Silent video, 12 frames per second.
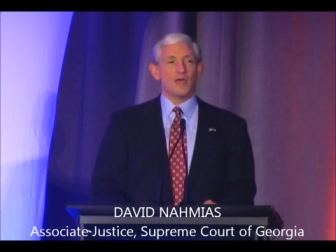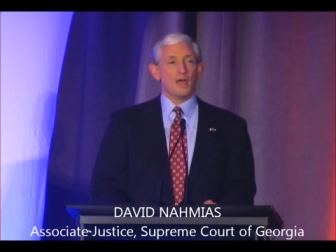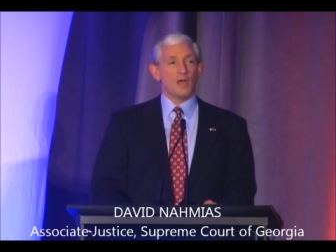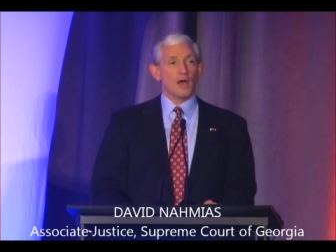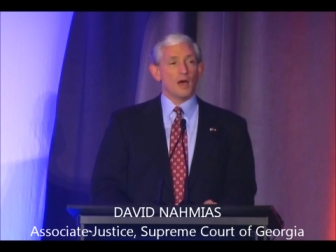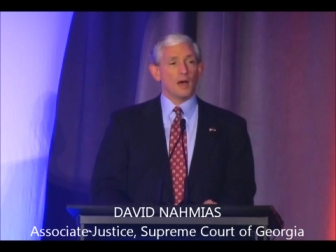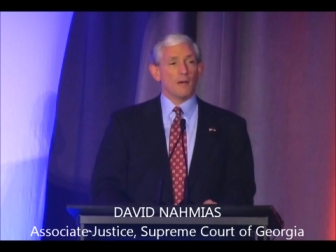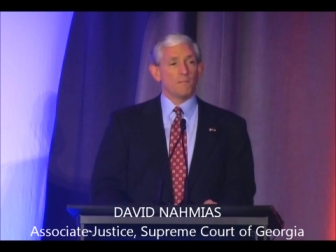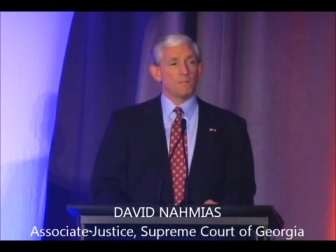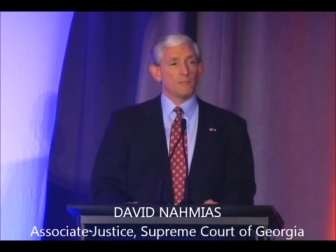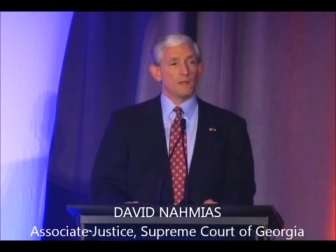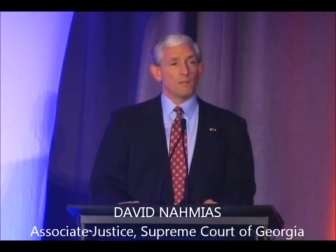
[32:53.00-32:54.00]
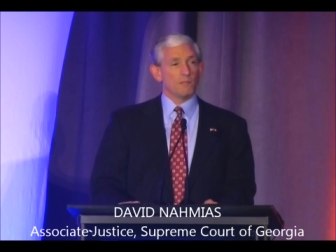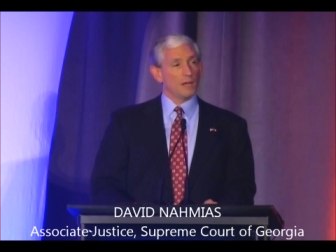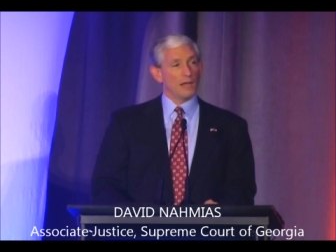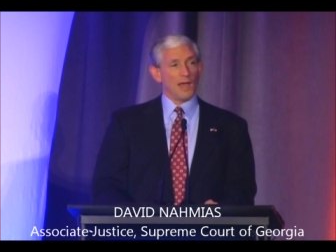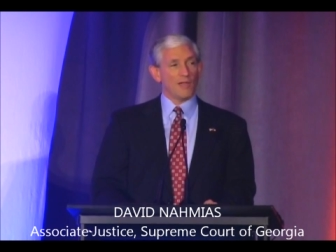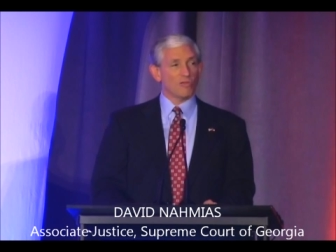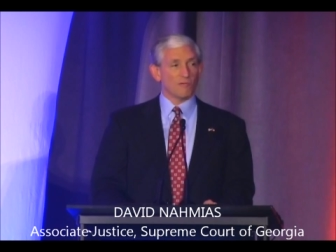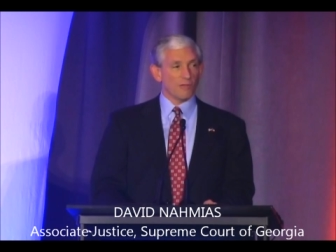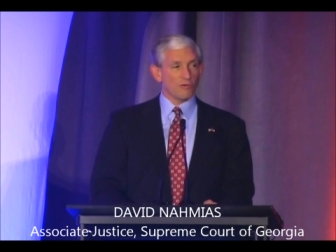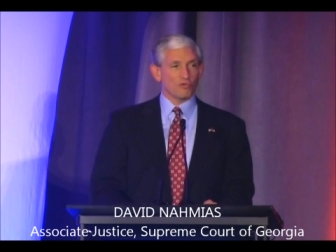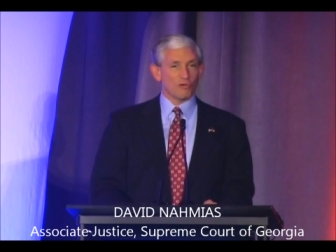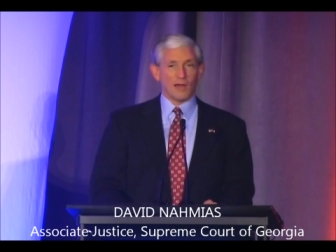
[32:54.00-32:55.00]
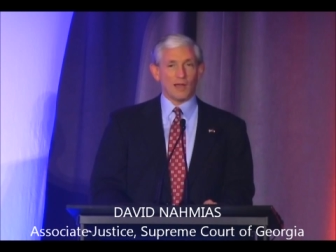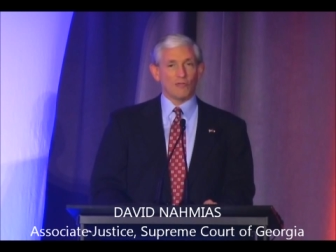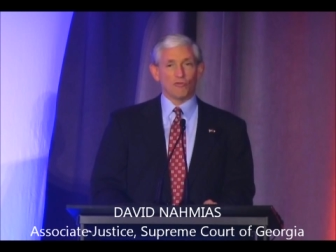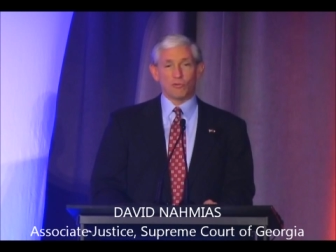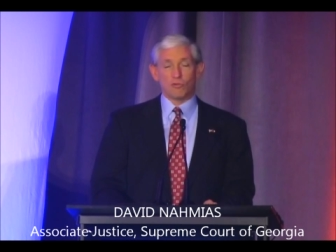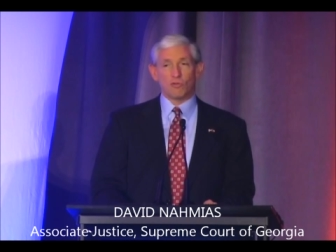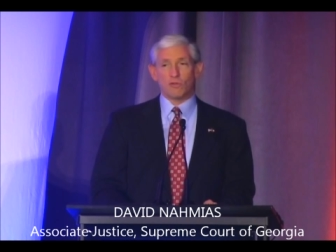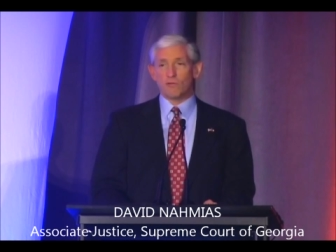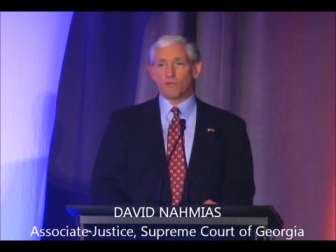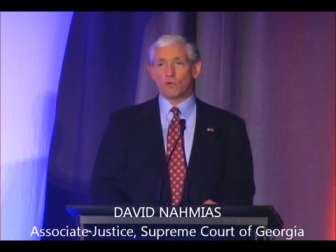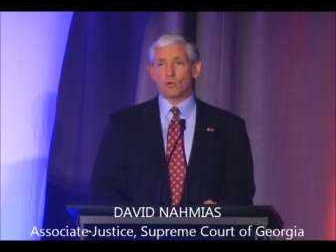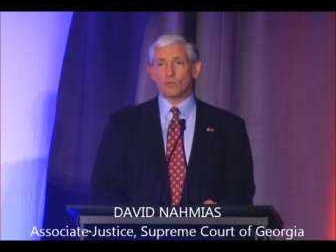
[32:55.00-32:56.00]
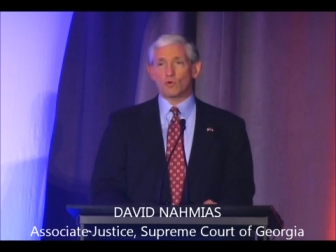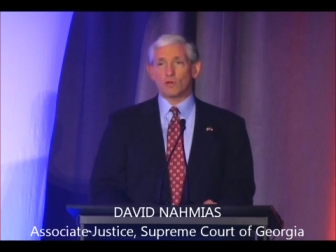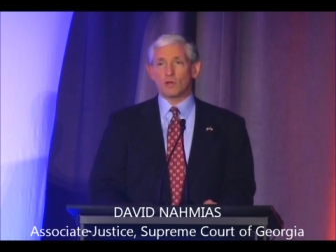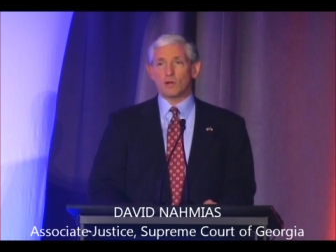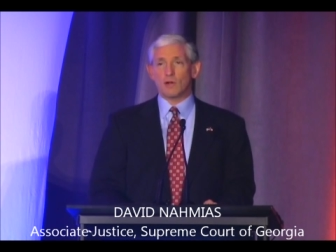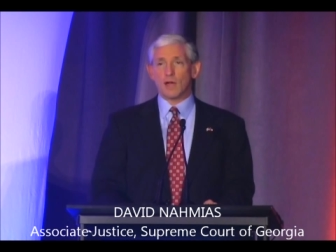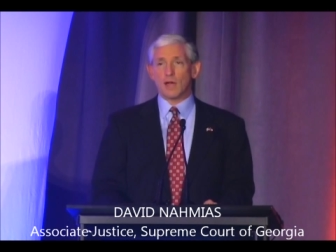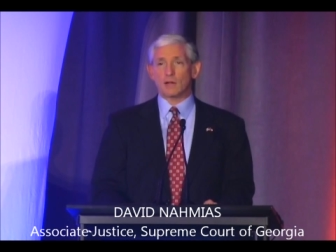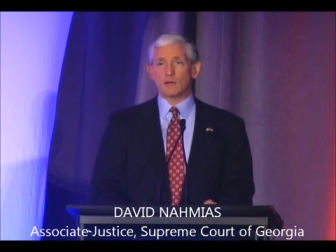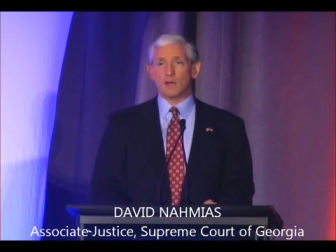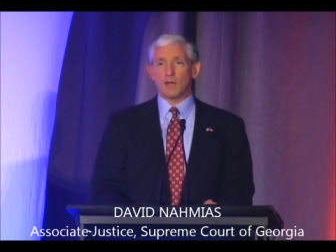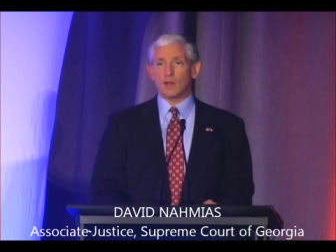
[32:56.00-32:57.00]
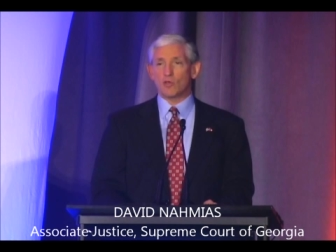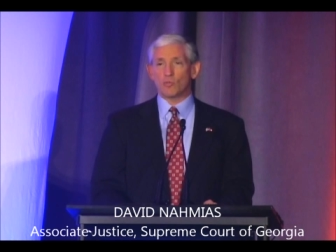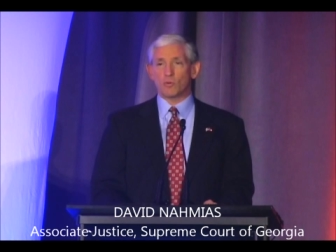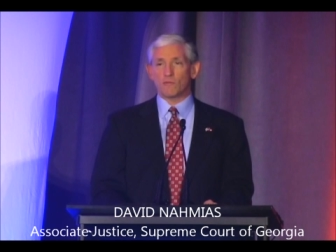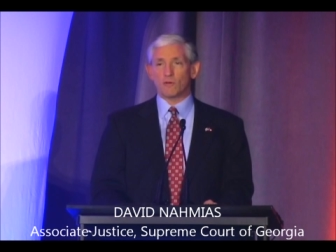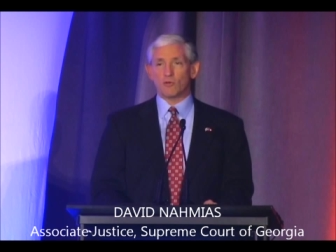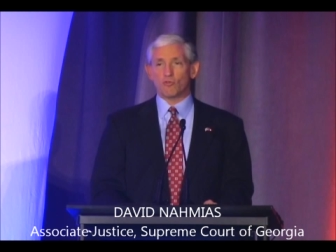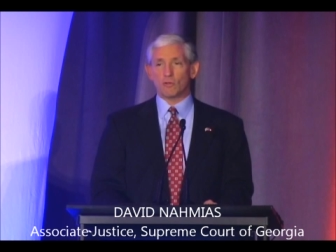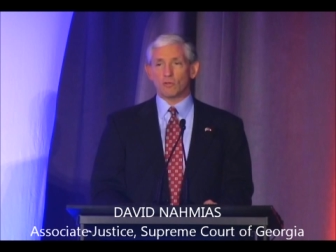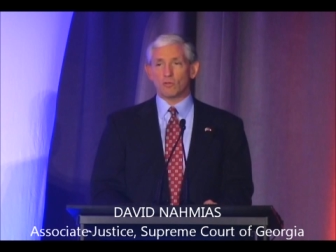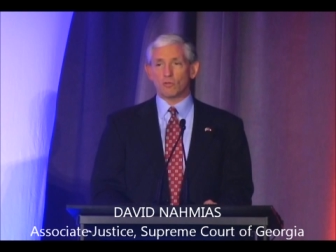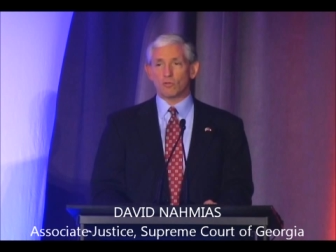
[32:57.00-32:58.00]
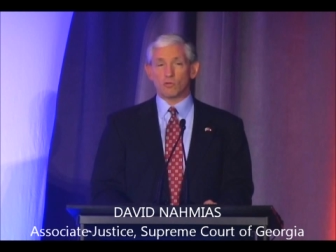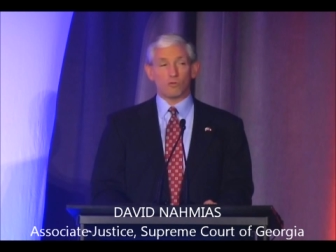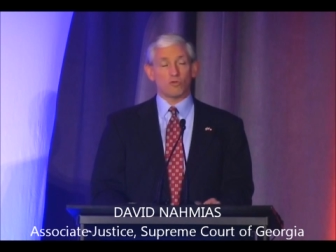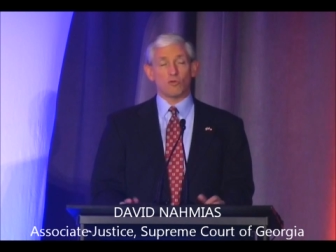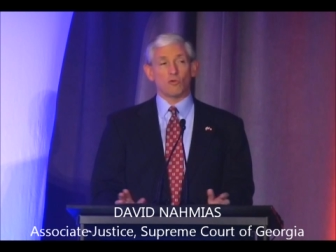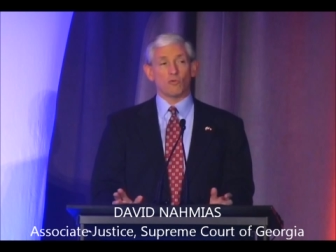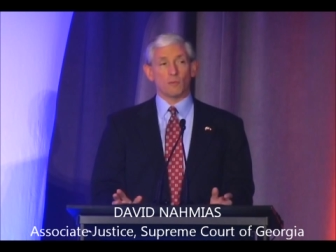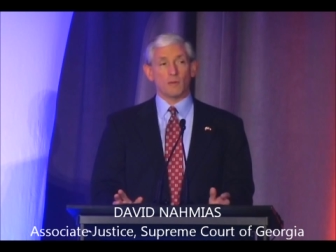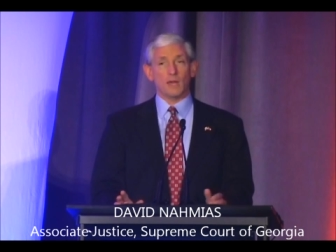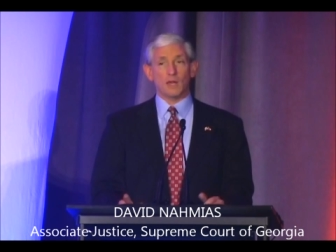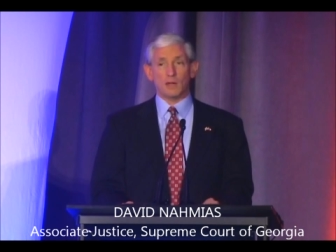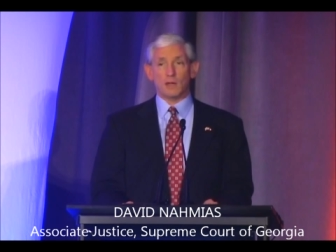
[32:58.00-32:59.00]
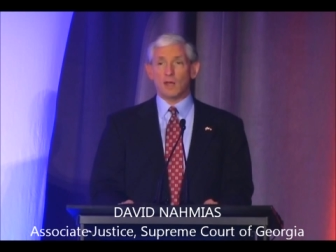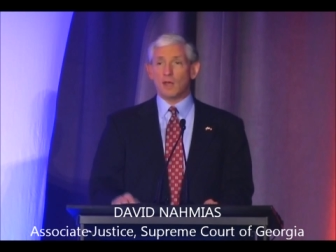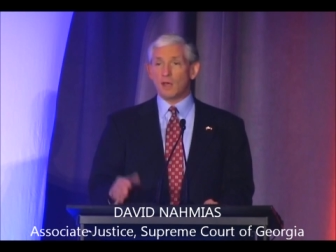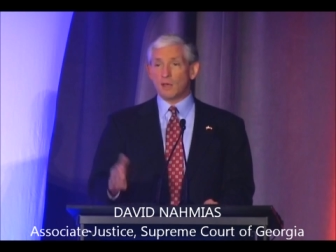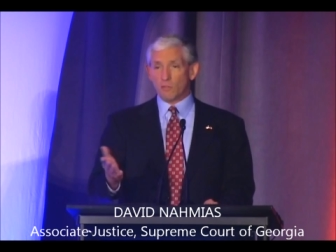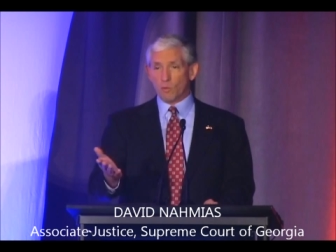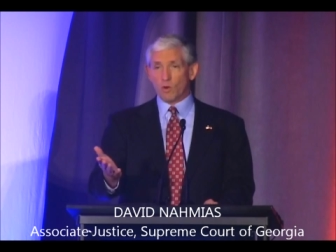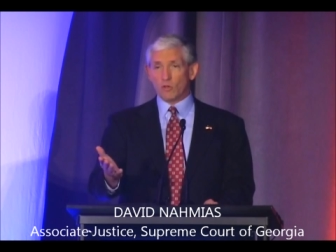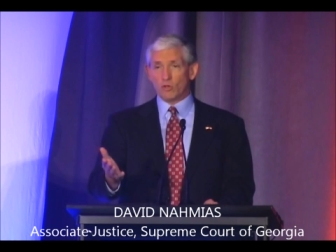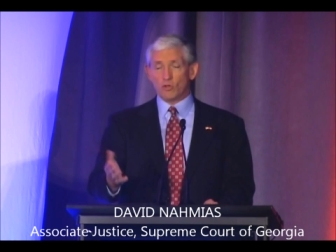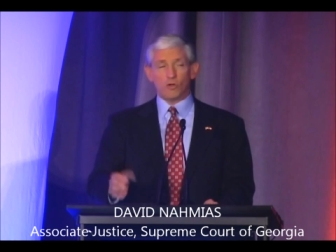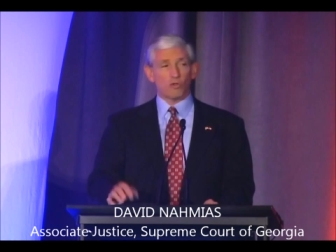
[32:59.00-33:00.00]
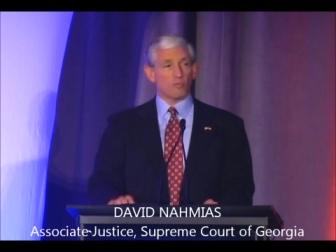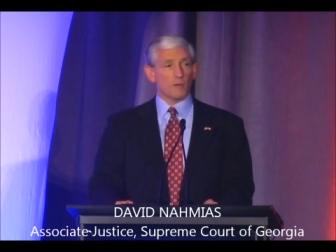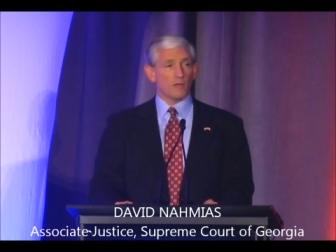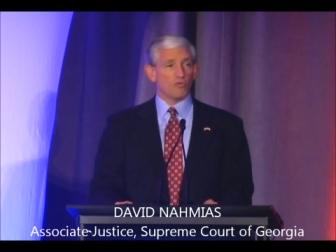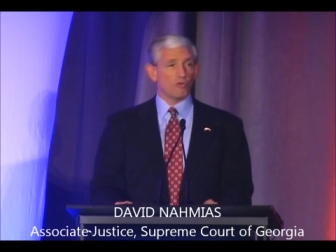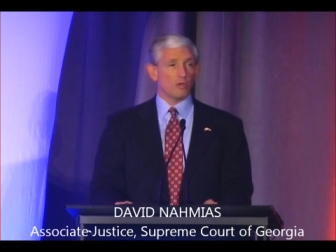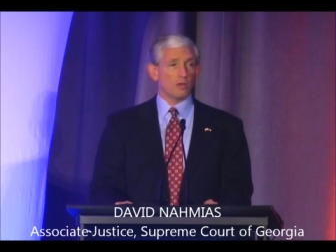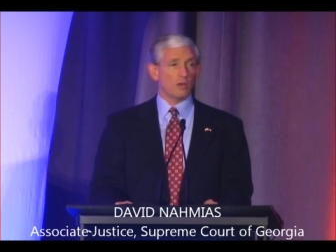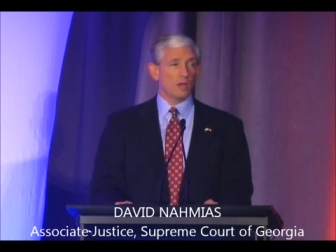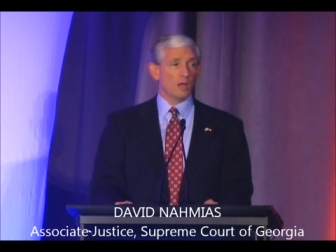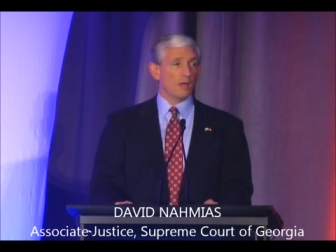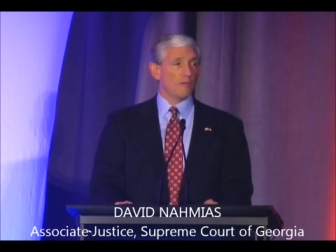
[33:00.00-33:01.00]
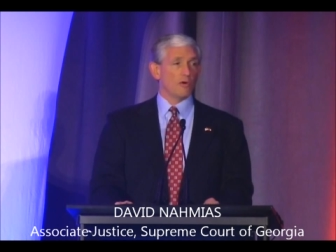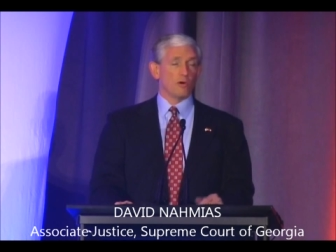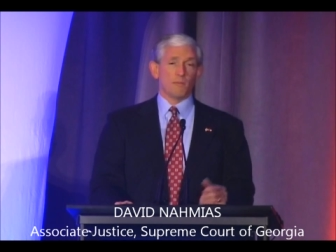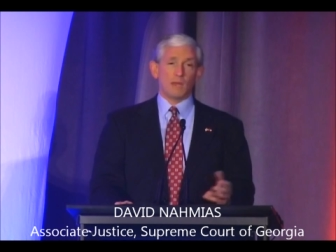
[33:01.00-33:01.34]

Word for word: Um, but lots of other challenges to the Affordable Care Act and its provisions still remain. The one you just mentioned, there are many